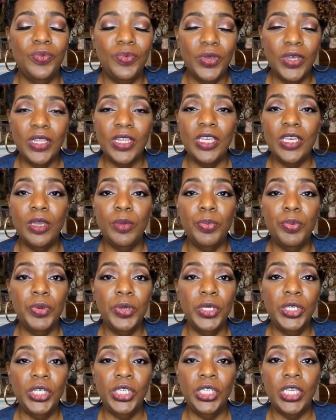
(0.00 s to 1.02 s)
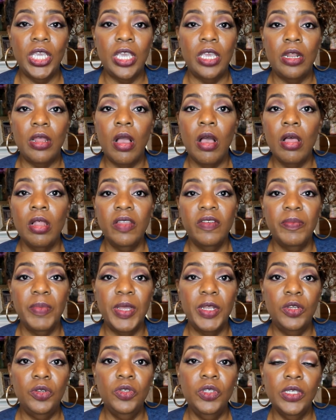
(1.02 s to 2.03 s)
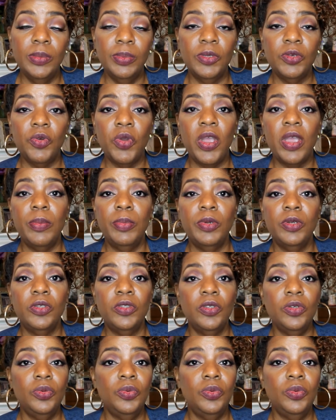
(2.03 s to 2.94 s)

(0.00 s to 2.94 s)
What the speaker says: really appreciate all of my new subscribers